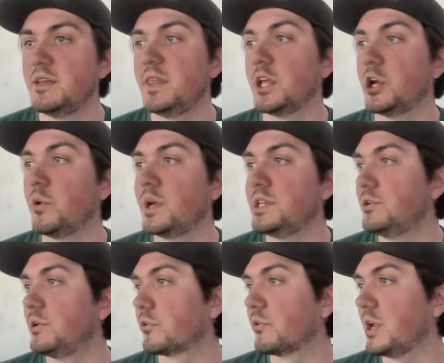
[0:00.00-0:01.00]
that go
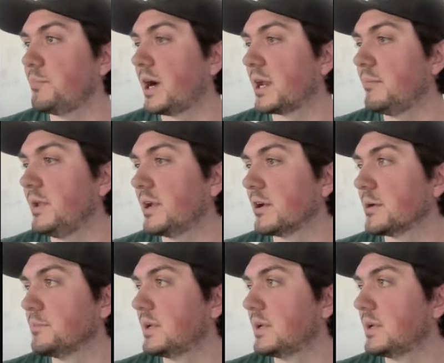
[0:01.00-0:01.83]
into a creek bottom here.